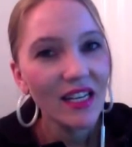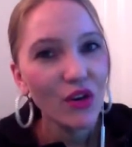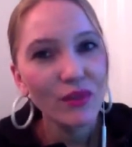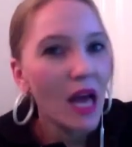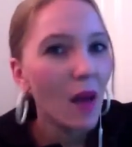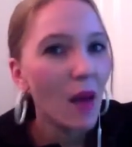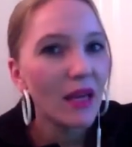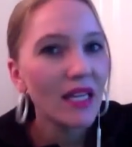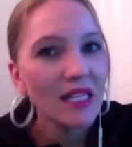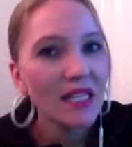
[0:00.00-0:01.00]
you don't stop
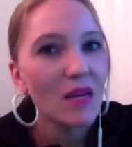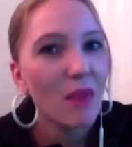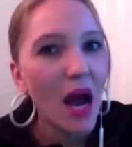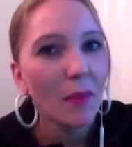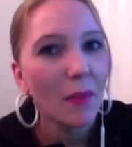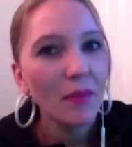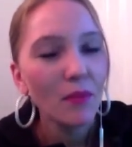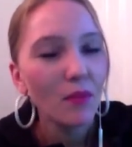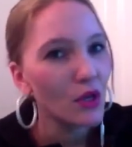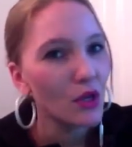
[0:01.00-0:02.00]
being a teen mom
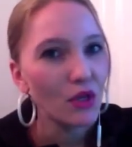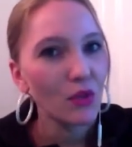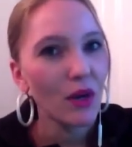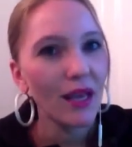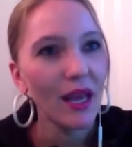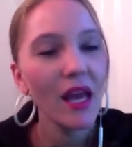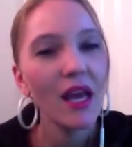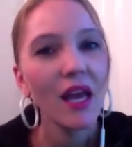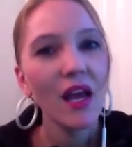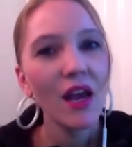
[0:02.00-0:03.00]
when you're 20,
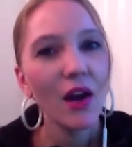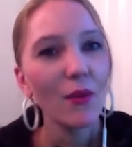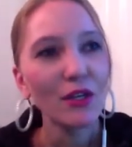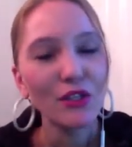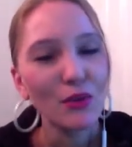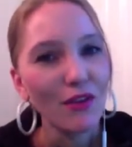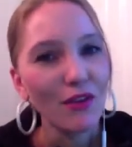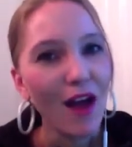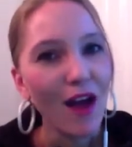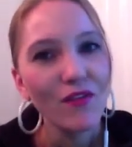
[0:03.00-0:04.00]
when you're 25.